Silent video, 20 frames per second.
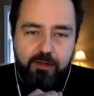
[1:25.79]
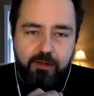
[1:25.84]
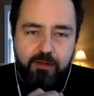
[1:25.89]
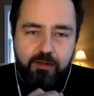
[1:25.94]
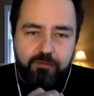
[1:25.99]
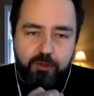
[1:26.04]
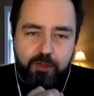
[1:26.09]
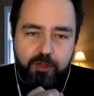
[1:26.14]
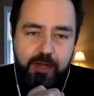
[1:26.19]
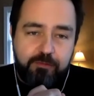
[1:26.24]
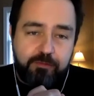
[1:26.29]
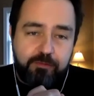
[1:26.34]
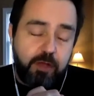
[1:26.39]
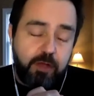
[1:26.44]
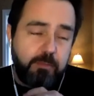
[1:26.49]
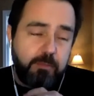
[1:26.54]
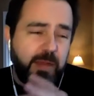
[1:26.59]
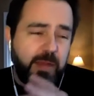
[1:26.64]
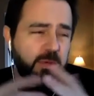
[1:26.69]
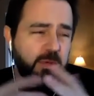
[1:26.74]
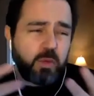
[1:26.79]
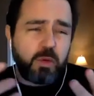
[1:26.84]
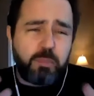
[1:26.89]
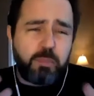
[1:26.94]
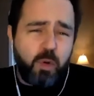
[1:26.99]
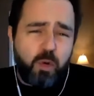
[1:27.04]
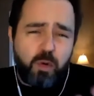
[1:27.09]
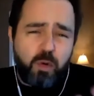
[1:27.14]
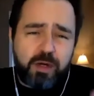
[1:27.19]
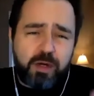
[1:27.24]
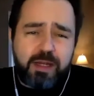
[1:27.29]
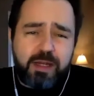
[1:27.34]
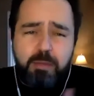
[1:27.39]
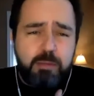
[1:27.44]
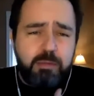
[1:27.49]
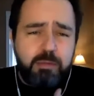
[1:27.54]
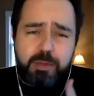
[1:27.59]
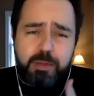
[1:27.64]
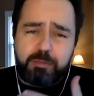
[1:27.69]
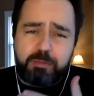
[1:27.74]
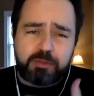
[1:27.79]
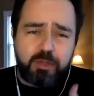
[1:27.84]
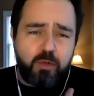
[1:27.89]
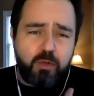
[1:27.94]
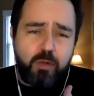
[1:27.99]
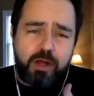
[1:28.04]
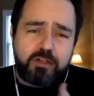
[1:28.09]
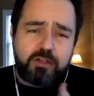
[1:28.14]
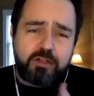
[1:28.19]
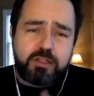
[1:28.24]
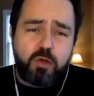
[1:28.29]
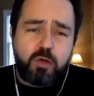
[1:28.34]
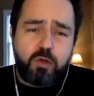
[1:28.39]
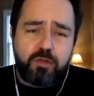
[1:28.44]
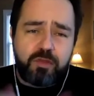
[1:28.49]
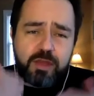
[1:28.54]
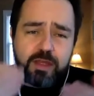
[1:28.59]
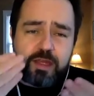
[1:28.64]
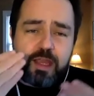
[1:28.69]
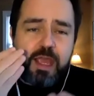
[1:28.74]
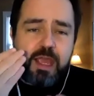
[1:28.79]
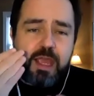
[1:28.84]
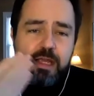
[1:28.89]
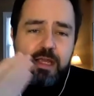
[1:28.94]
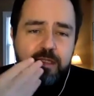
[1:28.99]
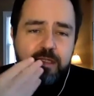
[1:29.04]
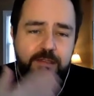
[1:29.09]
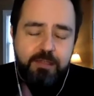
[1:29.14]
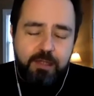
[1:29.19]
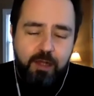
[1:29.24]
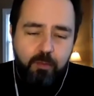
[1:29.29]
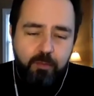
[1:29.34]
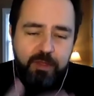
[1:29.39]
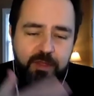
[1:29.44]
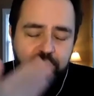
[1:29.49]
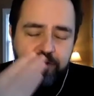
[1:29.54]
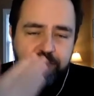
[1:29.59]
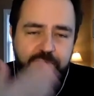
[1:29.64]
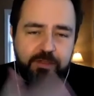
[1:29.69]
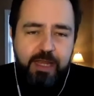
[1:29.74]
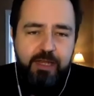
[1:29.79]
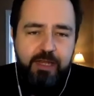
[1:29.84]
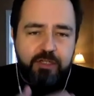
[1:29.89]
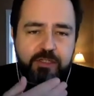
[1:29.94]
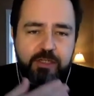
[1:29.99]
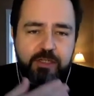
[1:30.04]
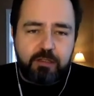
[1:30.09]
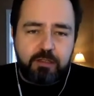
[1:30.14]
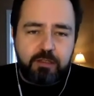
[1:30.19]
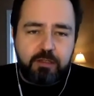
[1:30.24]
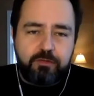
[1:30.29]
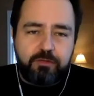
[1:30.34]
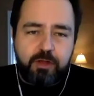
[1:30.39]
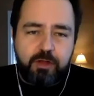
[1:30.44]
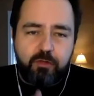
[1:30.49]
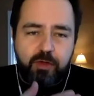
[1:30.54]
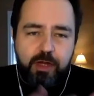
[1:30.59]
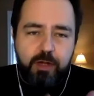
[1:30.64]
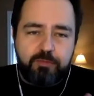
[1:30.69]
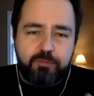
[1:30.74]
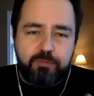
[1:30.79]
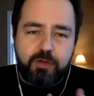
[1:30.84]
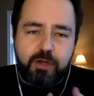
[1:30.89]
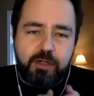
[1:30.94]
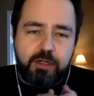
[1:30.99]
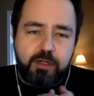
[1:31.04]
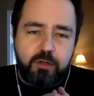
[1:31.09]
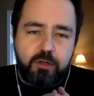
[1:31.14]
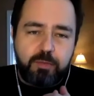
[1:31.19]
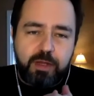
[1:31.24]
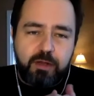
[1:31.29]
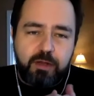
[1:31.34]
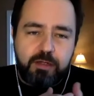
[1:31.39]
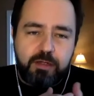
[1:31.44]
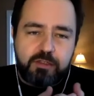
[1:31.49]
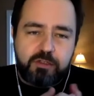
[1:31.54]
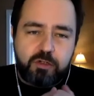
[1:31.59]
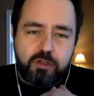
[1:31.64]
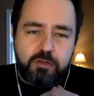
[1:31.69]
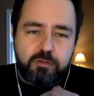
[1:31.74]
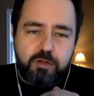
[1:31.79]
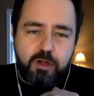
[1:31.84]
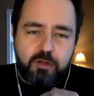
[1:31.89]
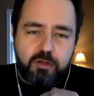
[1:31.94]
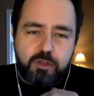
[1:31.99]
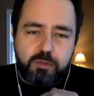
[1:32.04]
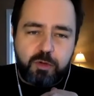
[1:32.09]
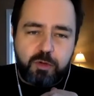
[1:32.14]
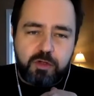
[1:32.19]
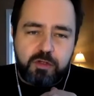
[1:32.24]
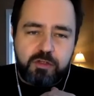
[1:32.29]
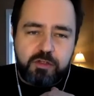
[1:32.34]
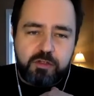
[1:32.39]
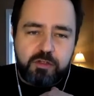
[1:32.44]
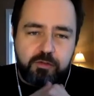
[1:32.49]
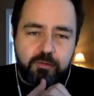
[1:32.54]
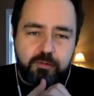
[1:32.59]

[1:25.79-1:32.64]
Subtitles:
forgetful, and maybe we're boring and maybe people don't watch this whole thing, tell me the flash sale info right up front here about In Search of Darkness Part 2.